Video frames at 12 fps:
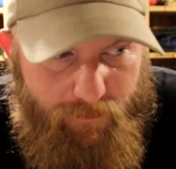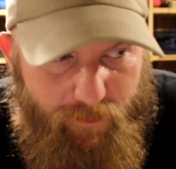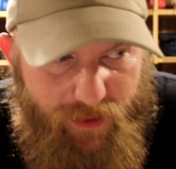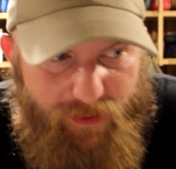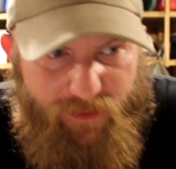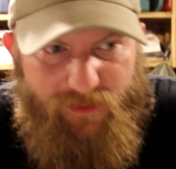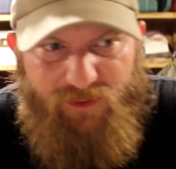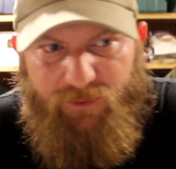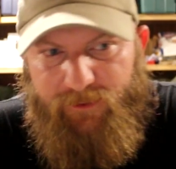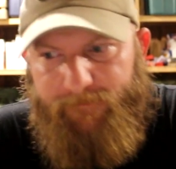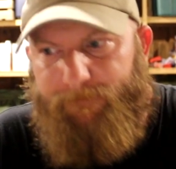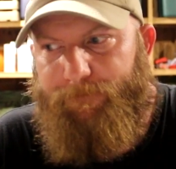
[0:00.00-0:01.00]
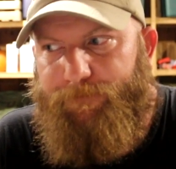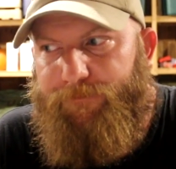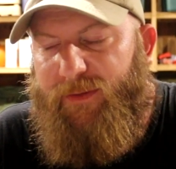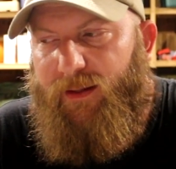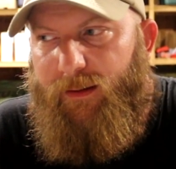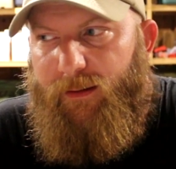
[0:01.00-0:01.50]
Because
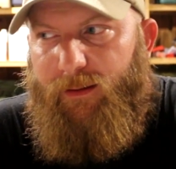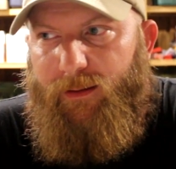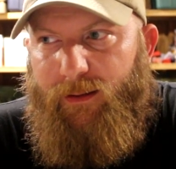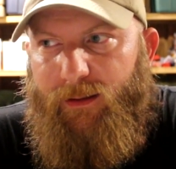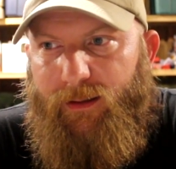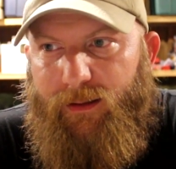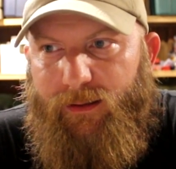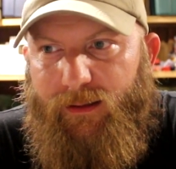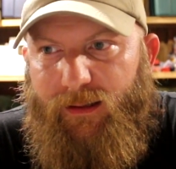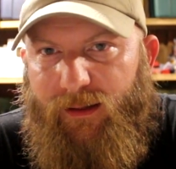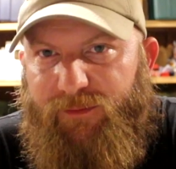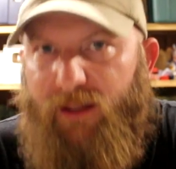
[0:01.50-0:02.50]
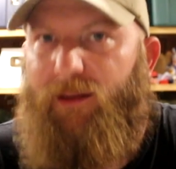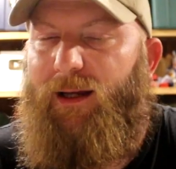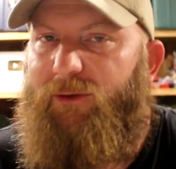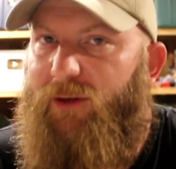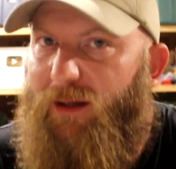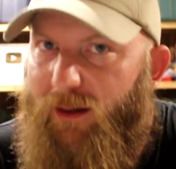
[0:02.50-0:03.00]
if the
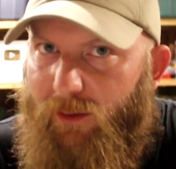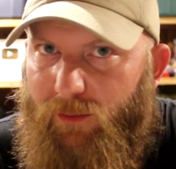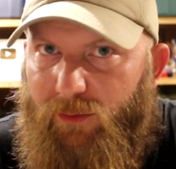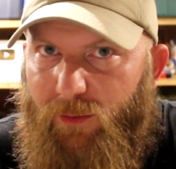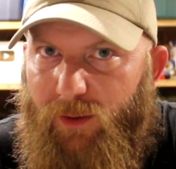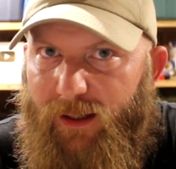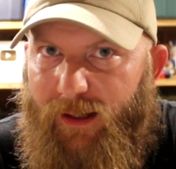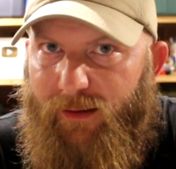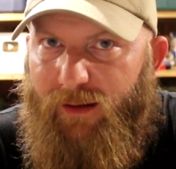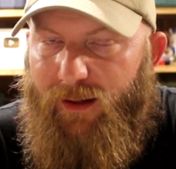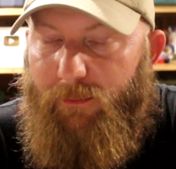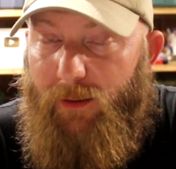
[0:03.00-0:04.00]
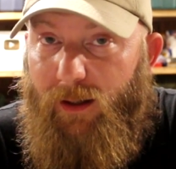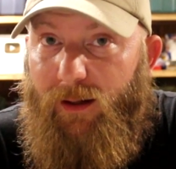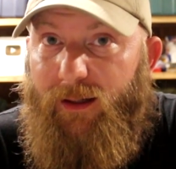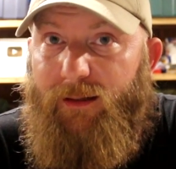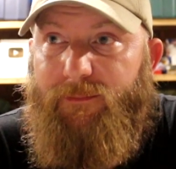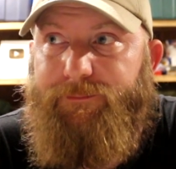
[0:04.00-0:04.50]
election goes the way I think it
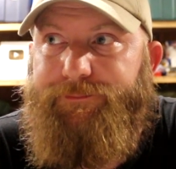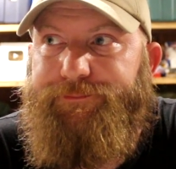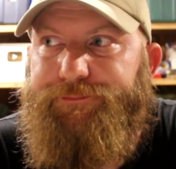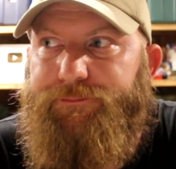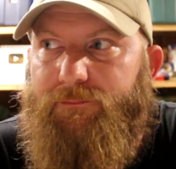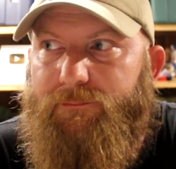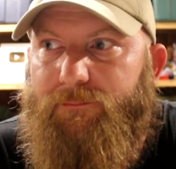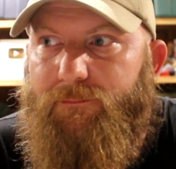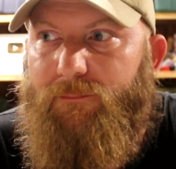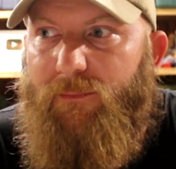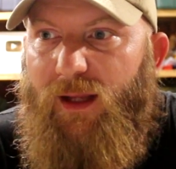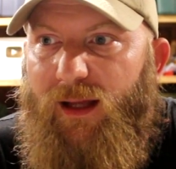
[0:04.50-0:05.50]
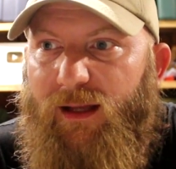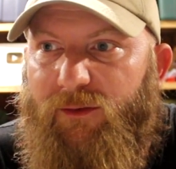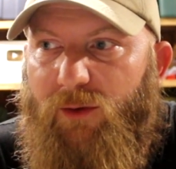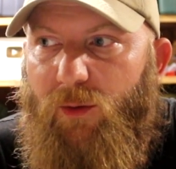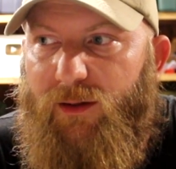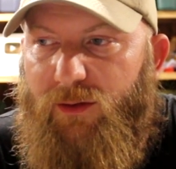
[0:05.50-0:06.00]
might, it's
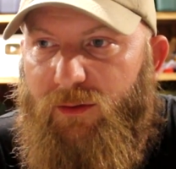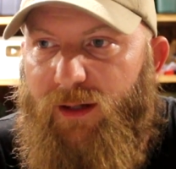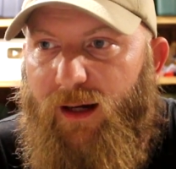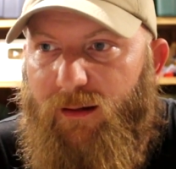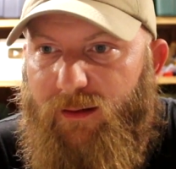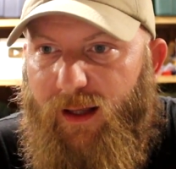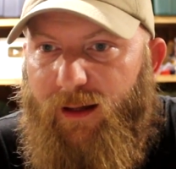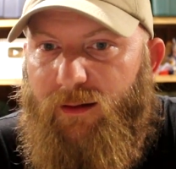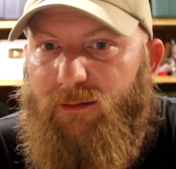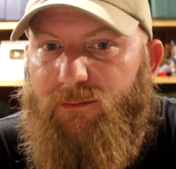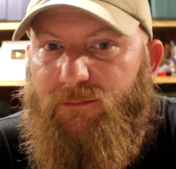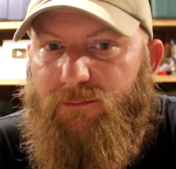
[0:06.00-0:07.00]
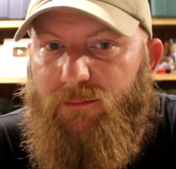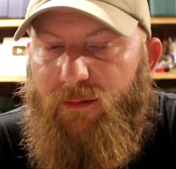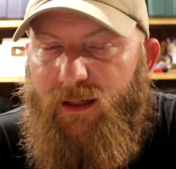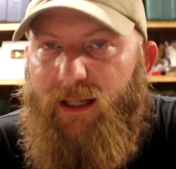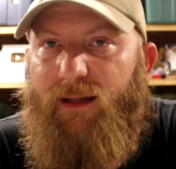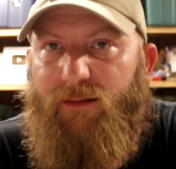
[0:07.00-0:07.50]
going to tear down
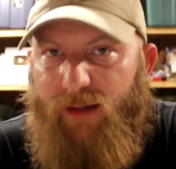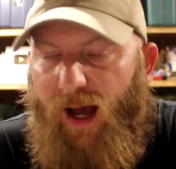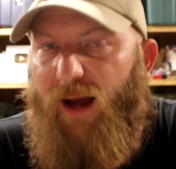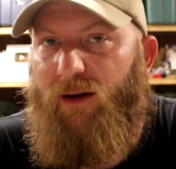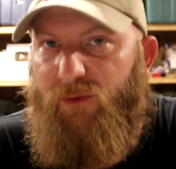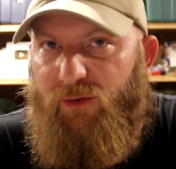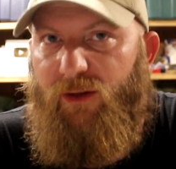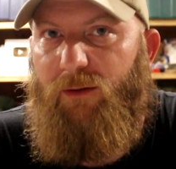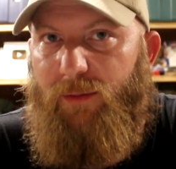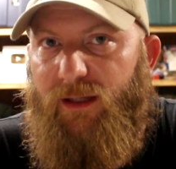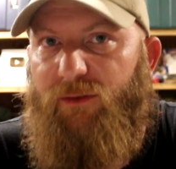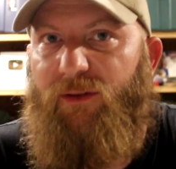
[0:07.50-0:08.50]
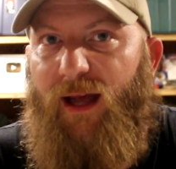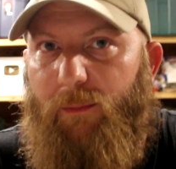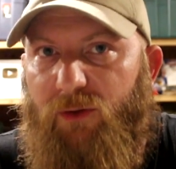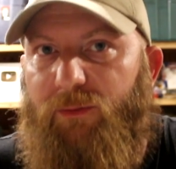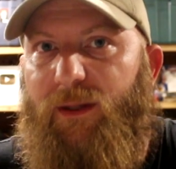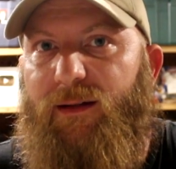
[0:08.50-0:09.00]
the entire GOP
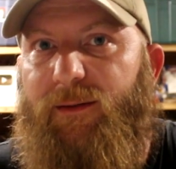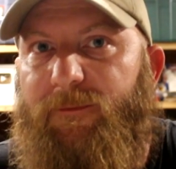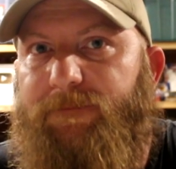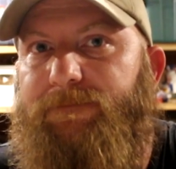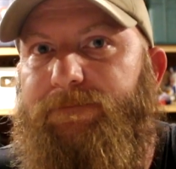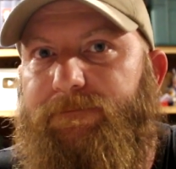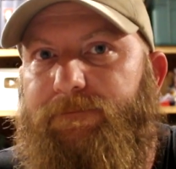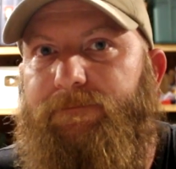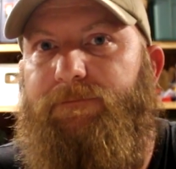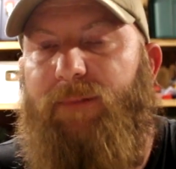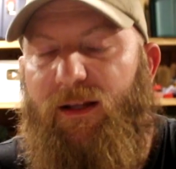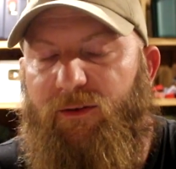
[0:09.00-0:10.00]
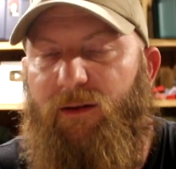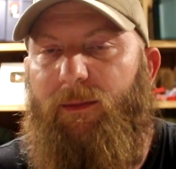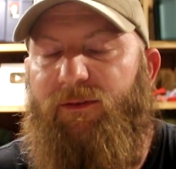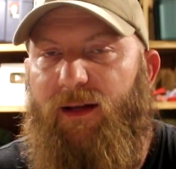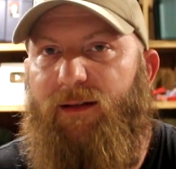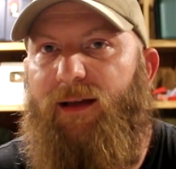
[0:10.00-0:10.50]
establishment. It's going to
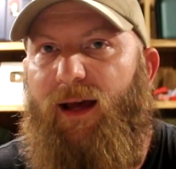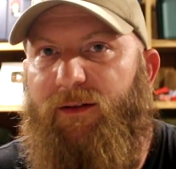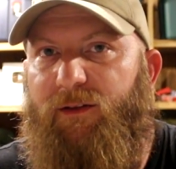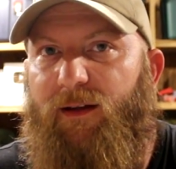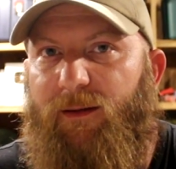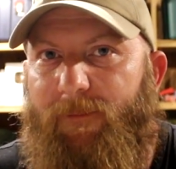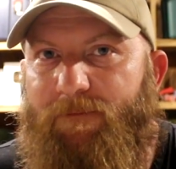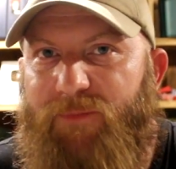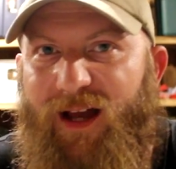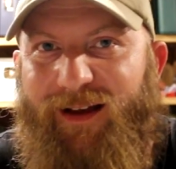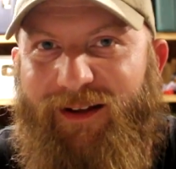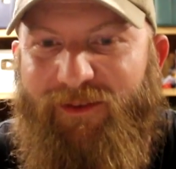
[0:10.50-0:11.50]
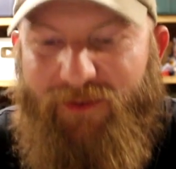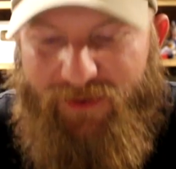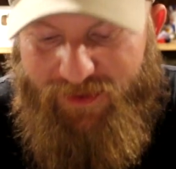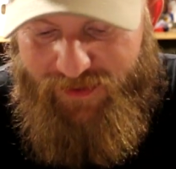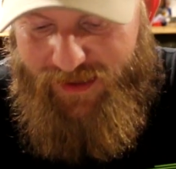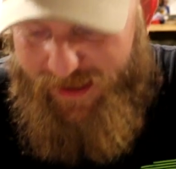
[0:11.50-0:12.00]
be fantastic. It's
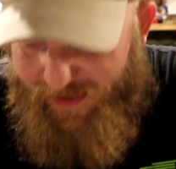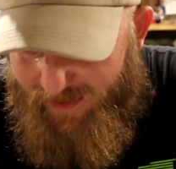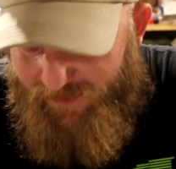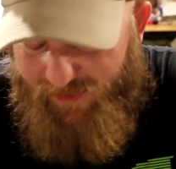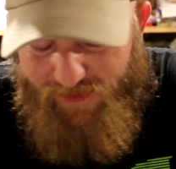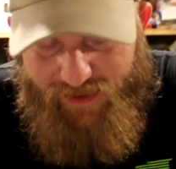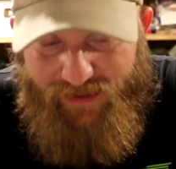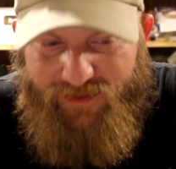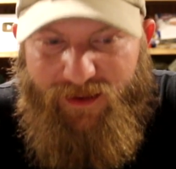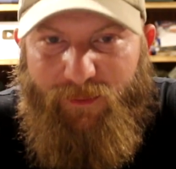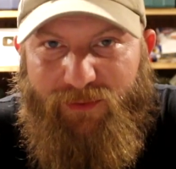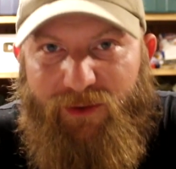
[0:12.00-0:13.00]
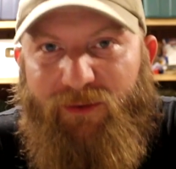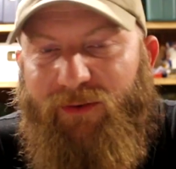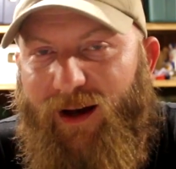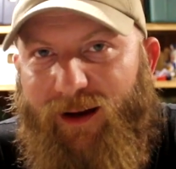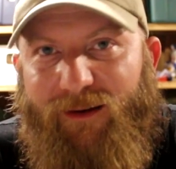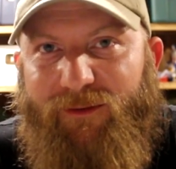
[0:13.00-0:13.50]
going to be a dumpster
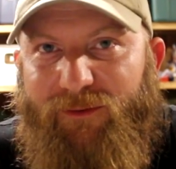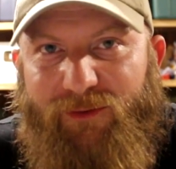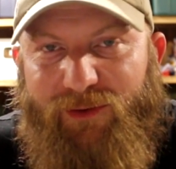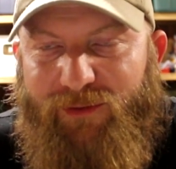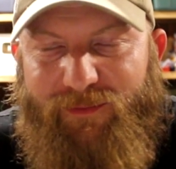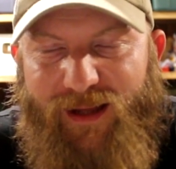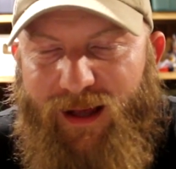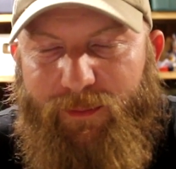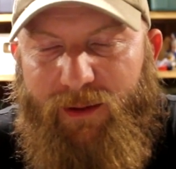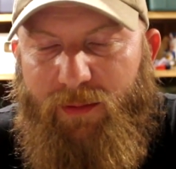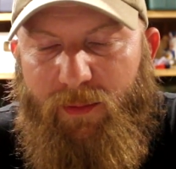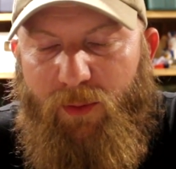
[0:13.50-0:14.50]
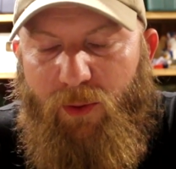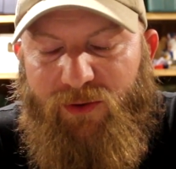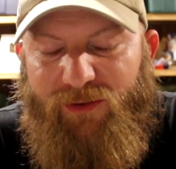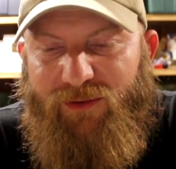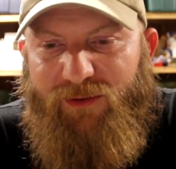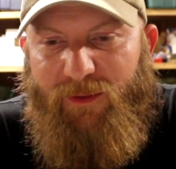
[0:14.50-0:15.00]
fire of just epic
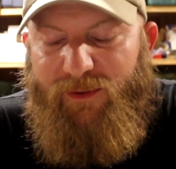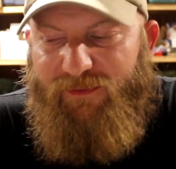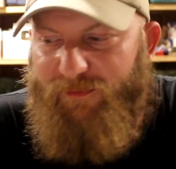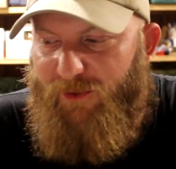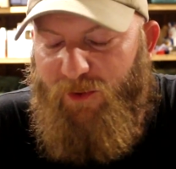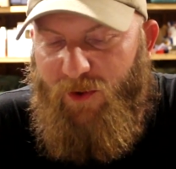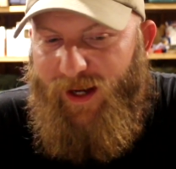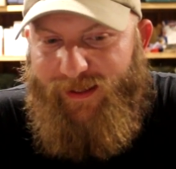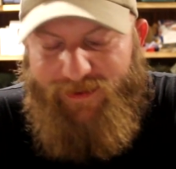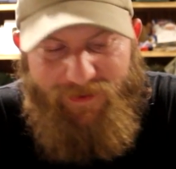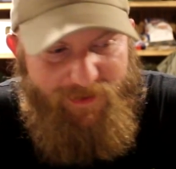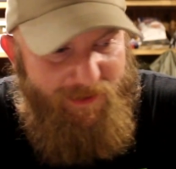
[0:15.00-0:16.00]
proportions. It's going to be great.